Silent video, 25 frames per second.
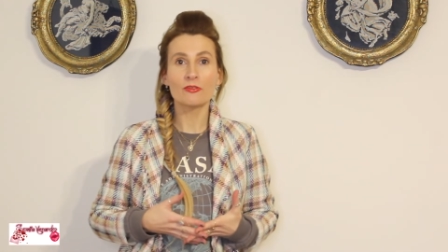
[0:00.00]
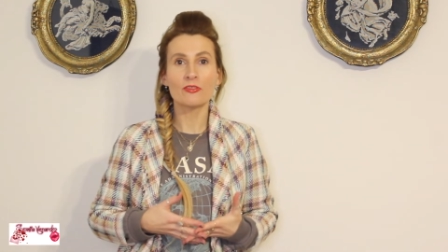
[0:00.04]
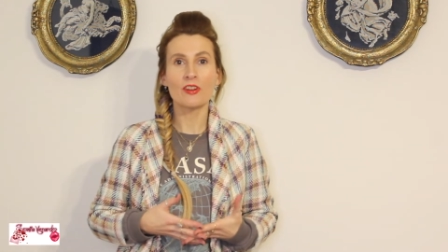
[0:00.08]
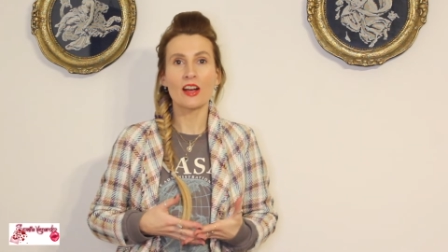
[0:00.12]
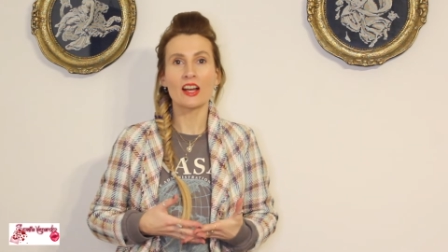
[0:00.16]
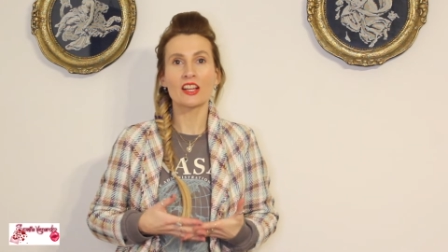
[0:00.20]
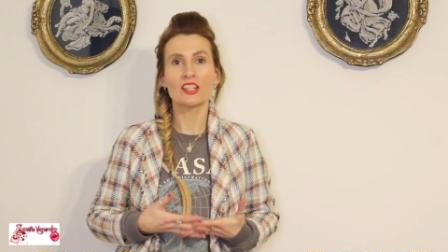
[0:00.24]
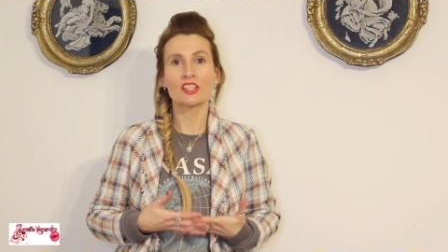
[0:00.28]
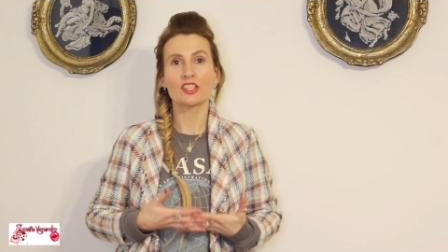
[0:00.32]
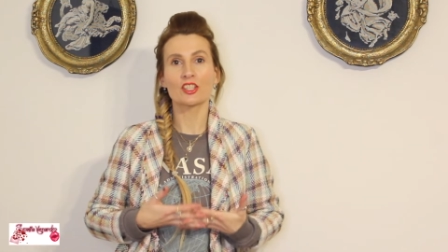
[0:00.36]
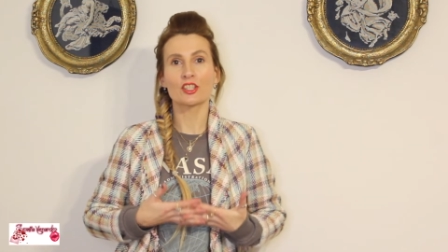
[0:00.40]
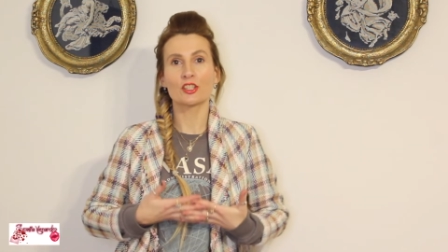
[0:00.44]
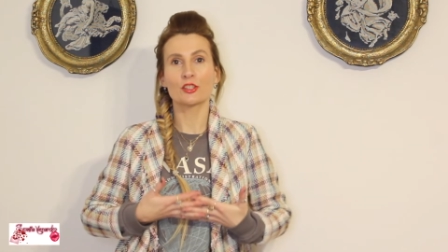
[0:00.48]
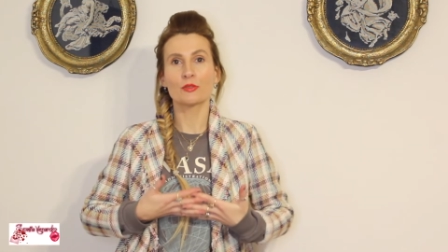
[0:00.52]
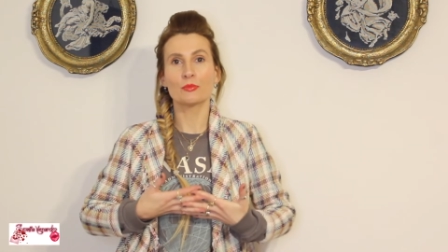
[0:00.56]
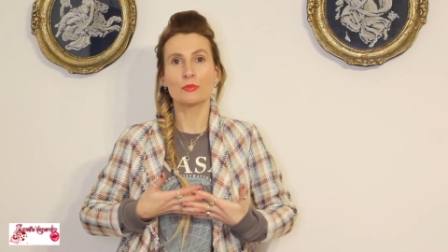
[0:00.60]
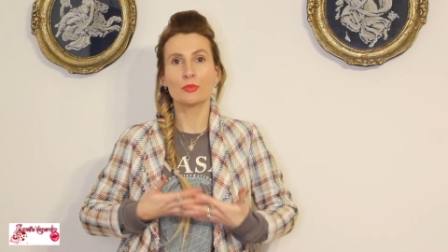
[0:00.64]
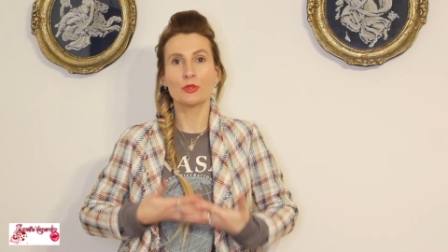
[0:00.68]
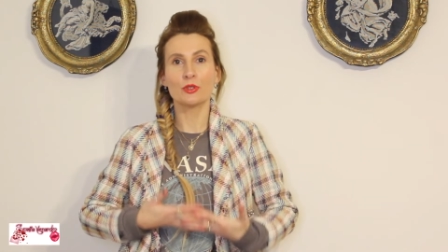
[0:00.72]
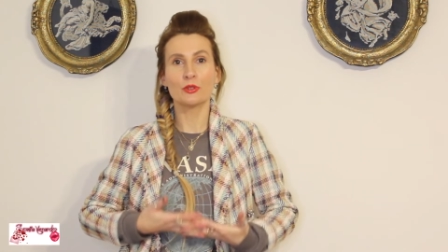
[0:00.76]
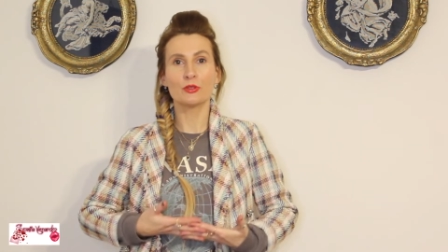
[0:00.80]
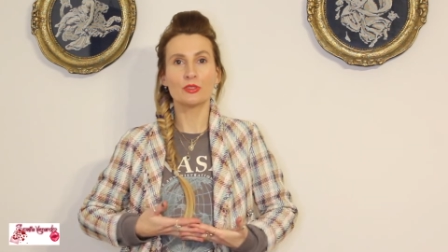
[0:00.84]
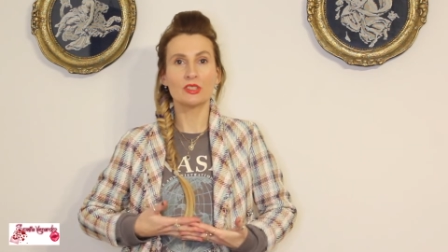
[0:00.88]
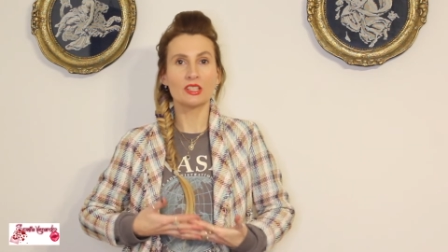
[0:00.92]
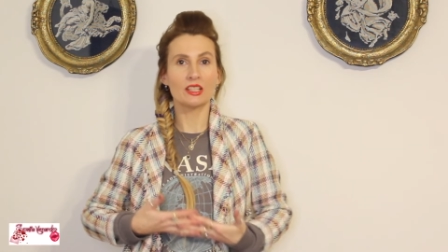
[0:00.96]
fashion,
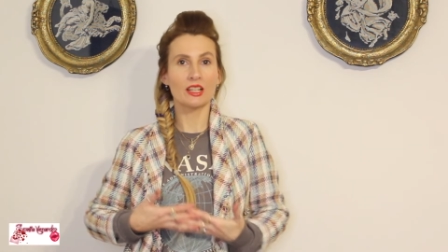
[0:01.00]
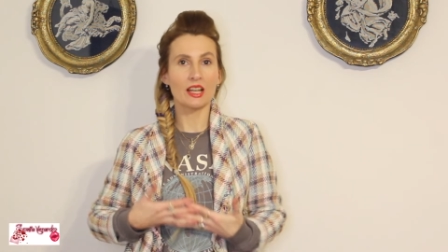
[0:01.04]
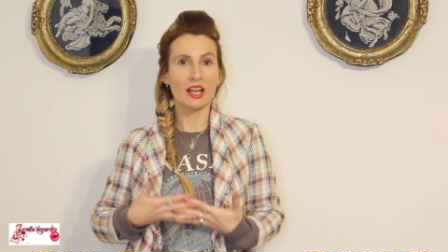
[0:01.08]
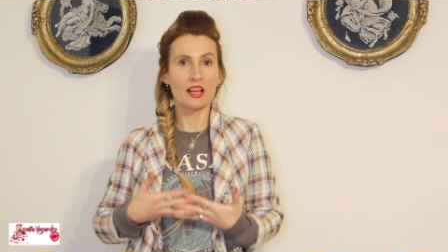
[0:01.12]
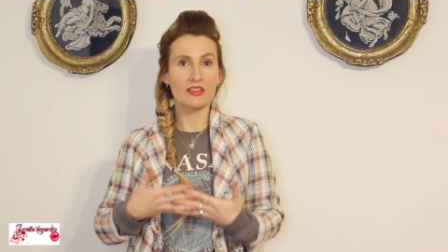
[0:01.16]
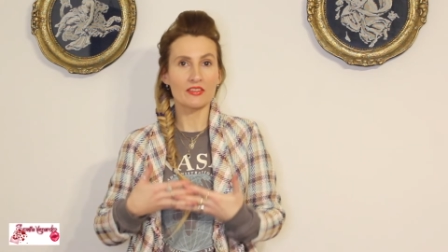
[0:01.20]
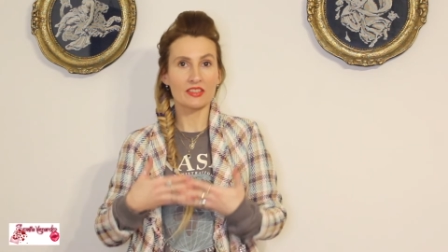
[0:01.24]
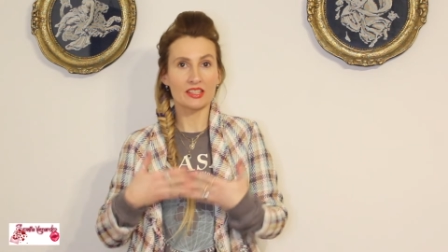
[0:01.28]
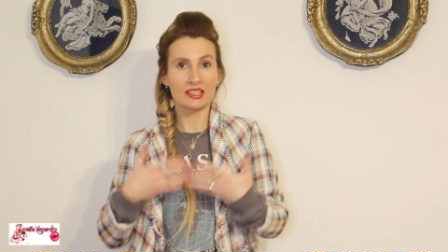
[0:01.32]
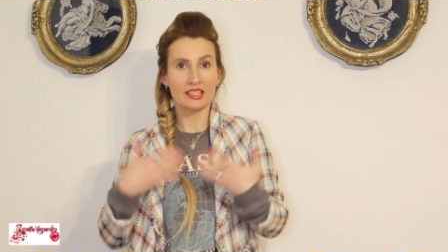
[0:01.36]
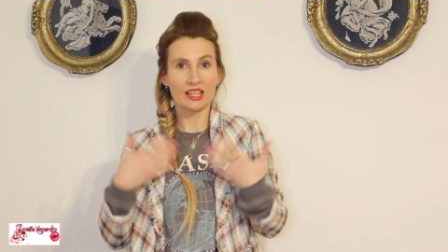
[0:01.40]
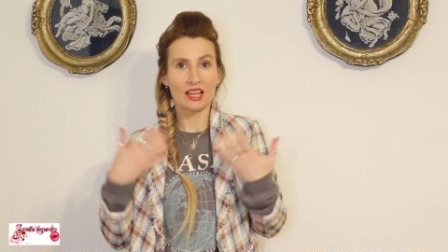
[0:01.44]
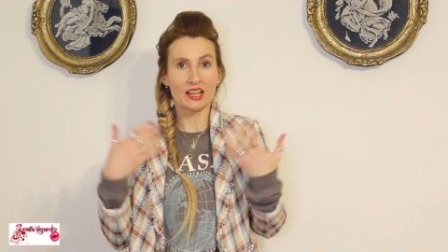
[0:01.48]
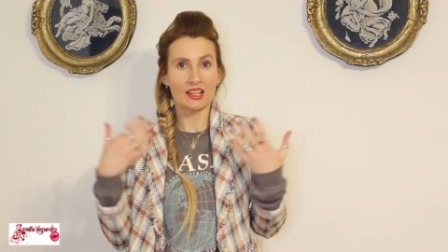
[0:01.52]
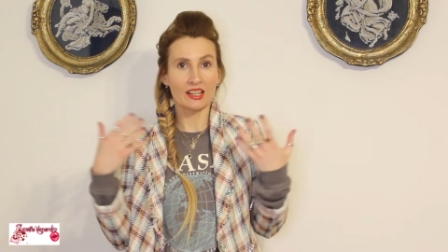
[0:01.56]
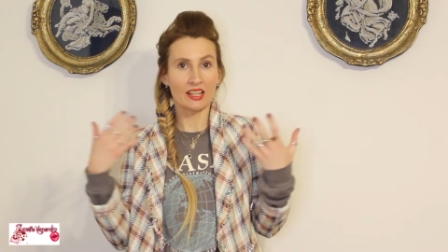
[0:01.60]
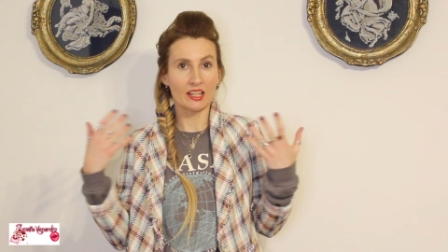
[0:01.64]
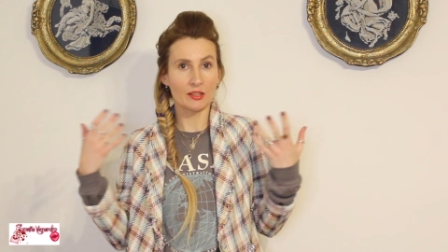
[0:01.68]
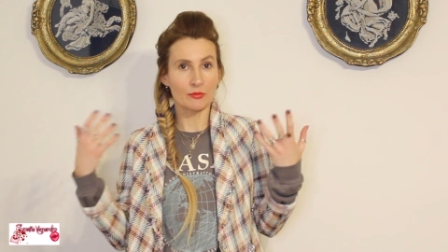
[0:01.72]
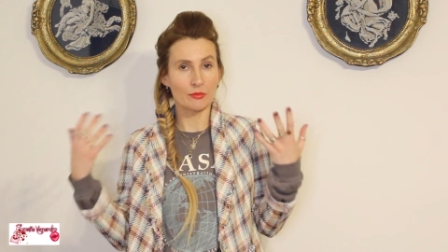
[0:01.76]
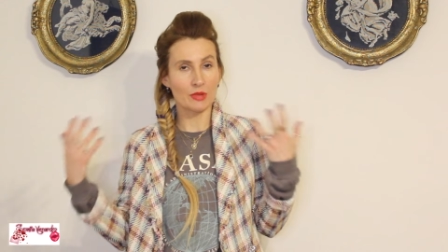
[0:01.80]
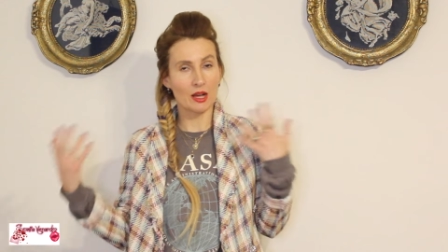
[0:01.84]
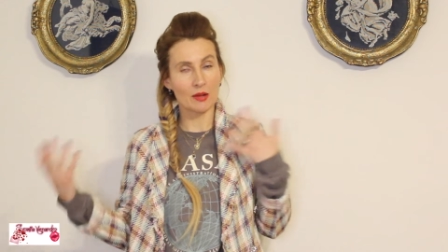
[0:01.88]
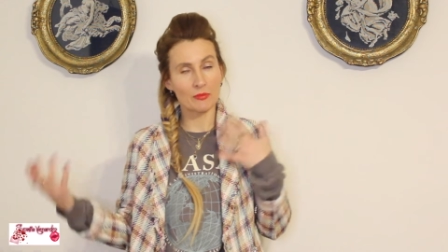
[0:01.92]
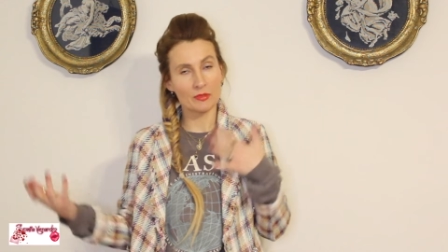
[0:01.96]
beauty, lifestyle
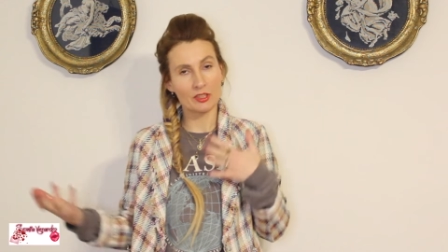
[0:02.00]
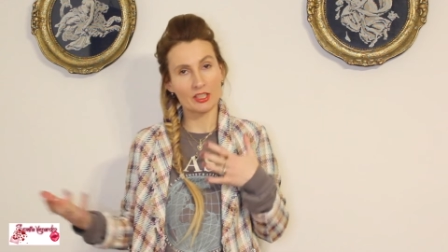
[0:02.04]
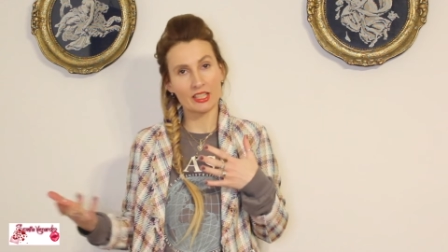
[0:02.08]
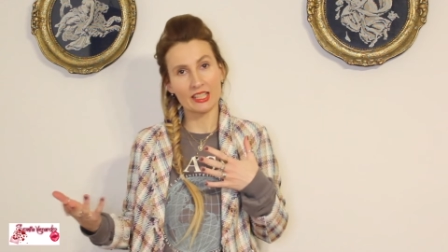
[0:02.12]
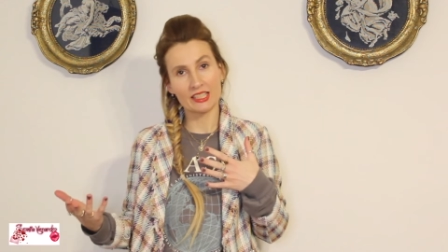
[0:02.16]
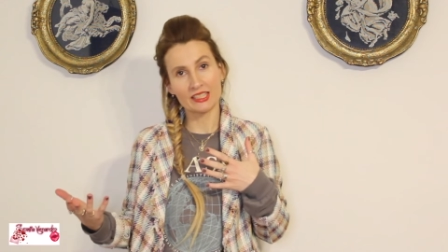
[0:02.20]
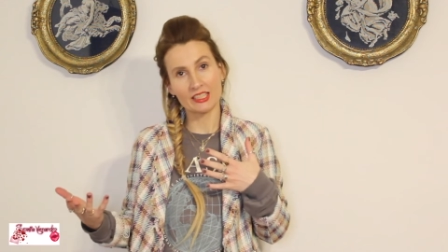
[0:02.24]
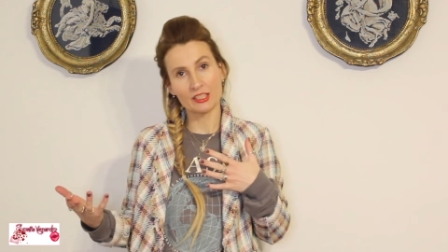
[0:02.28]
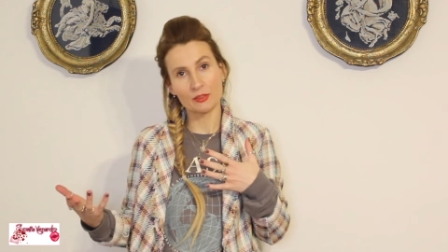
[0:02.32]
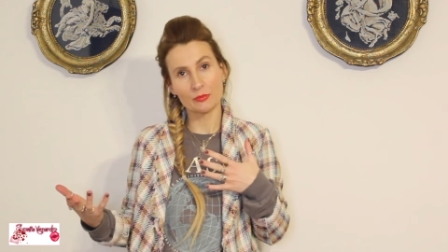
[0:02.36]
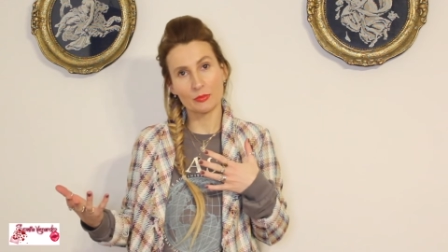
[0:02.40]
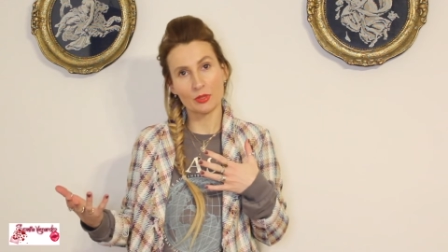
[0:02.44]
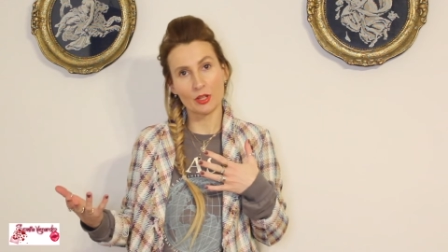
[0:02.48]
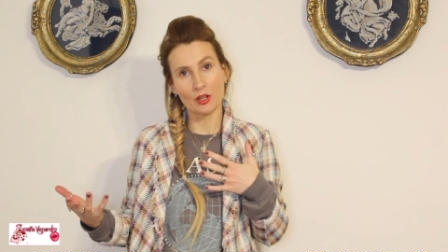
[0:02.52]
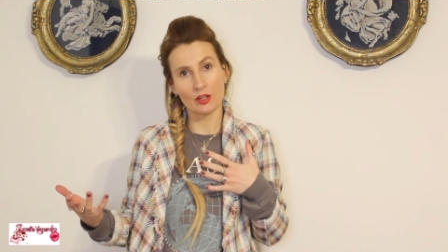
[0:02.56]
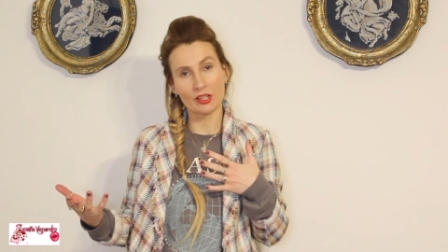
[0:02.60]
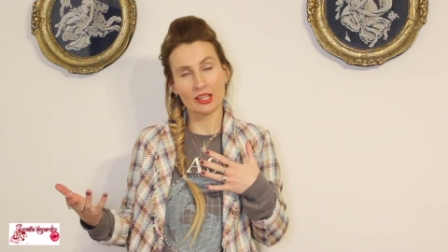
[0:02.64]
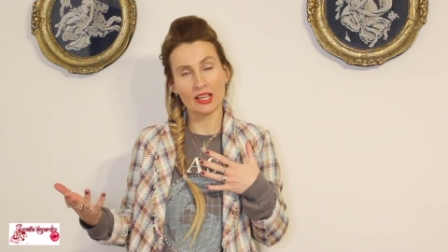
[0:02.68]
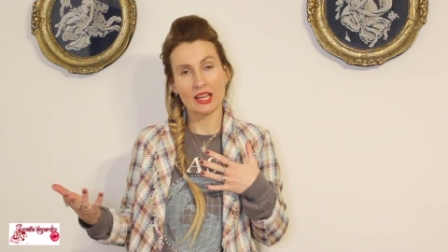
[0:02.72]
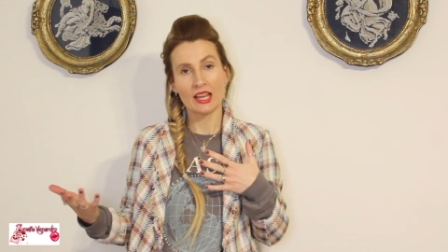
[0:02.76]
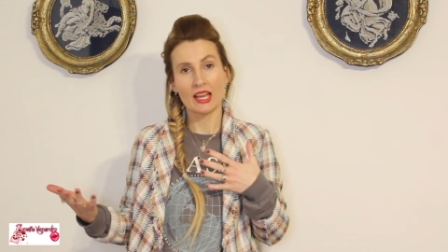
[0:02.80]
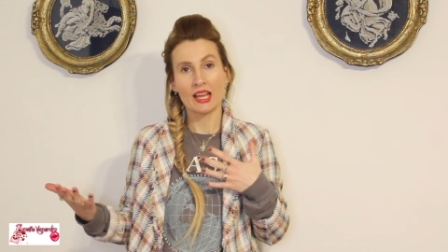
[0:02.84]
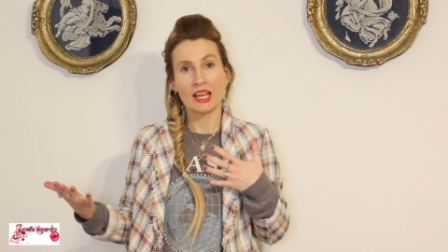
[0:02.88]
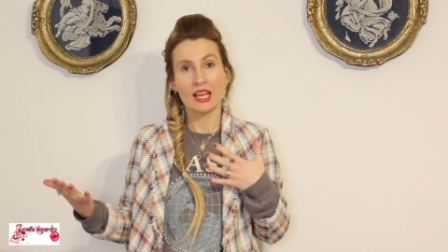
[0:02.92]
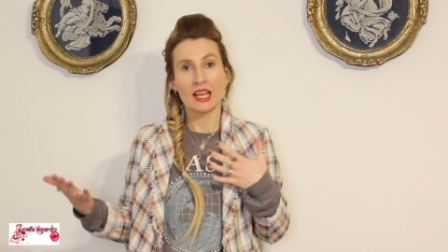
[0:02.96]
and mom related blog.